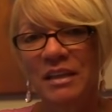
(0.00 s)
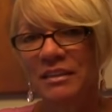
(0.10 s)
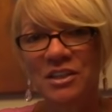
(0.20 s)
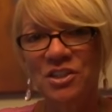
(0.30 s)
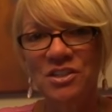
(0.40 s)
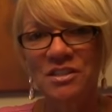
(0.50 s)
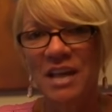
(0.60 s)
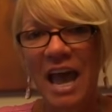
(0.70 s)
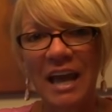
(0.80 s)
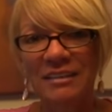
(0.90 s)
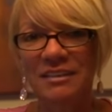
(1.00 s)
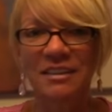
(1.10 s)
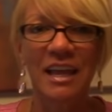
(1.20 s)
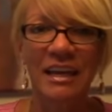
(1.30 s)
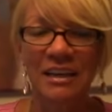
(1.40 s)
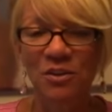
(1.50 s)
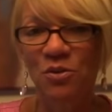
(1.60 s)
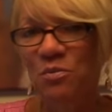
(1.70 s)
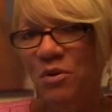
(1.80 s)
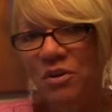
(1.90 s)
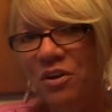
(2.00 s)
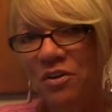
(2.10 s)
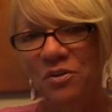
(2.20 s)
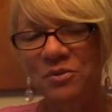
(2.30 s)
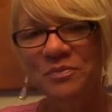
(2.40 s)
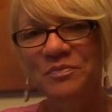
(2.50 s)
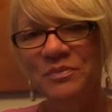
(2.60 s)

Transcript: they just act like a normal girl.